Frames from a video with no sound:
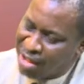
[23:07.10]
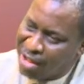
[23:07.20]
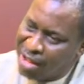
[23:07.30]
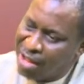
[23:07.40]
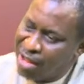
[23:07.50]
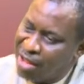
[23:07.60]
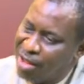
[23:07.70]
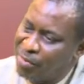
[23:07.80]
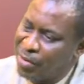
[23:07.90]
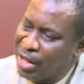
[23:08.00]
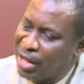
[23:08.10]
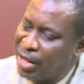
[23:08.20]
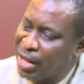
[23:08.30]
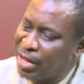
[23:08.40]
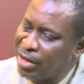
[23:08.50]
Uh,
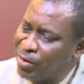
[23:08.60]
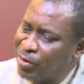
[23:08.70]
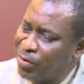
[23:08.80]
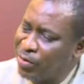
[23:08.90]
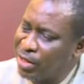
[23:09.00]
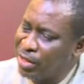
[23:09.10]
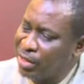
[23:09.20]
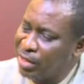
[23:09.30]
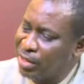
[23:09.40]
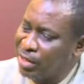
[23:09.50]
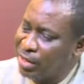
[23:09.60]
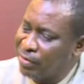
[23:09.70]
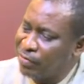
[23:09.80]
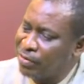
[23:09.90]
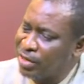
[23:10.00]
I, I don't know. It,
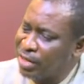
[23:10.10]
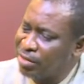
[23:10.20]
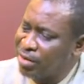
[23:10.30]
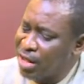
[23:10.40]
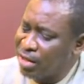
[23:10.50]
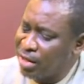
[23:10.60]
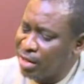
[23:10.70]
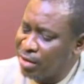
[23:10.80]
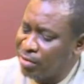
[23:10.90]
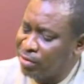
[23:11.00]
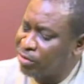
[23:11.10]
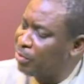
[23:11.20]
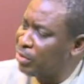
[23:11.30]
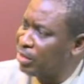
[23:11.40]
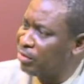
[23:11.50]
it was an attack uh, on
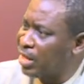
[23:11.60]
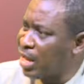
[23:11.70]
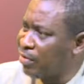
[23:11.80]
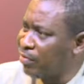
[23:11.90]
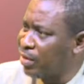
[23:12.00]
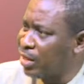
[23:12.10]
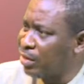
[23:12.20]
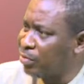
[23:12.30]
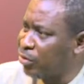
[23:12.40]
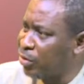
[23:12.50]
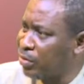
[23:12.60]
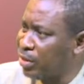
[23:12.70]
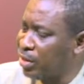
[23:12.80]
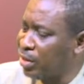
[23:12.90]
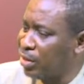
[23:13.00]
somebody's life and
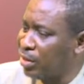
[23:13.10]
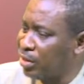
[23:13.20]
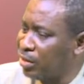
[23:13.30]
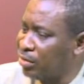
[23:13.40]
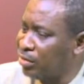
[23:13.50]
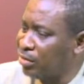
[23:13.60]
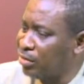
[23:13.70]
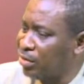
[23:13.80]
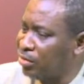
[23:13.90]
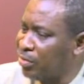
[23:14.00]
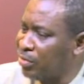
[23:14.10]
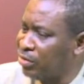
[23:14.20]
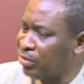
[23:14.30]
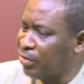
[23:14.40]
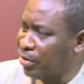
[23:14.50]
property. It's, it's something
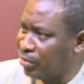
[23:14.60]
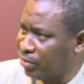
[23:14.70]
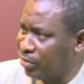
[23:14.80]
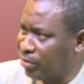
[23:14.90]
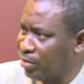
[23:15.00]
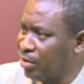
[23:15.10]
serious.